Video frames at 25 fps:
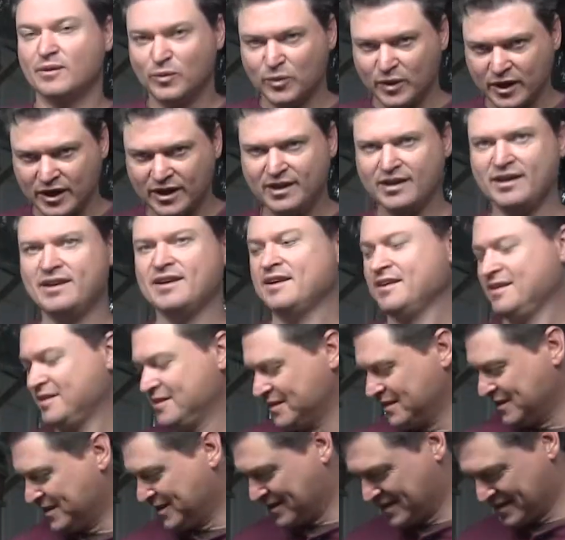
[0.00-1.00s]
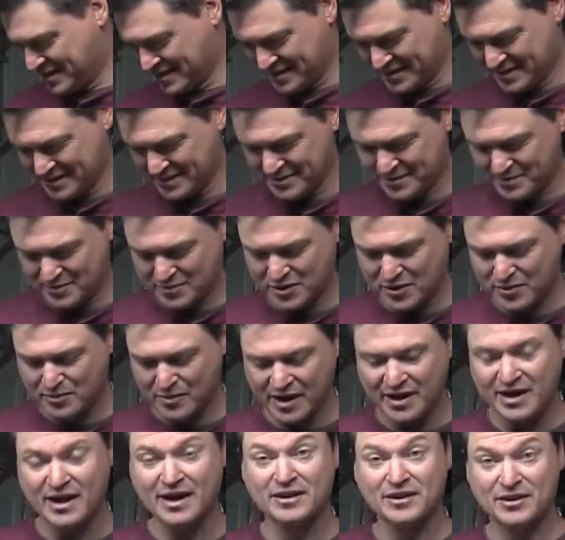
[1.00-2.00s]
a week. You
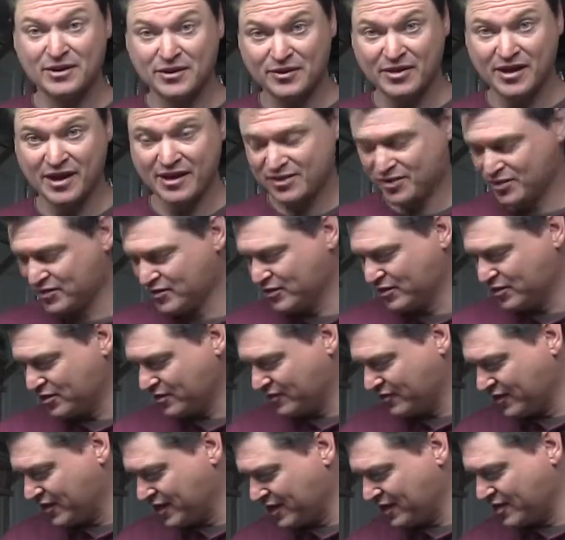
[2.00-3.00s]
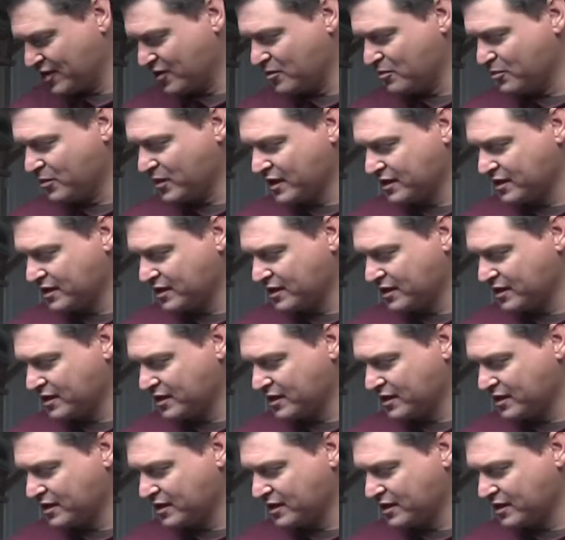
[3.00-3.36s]
may not know that through the video,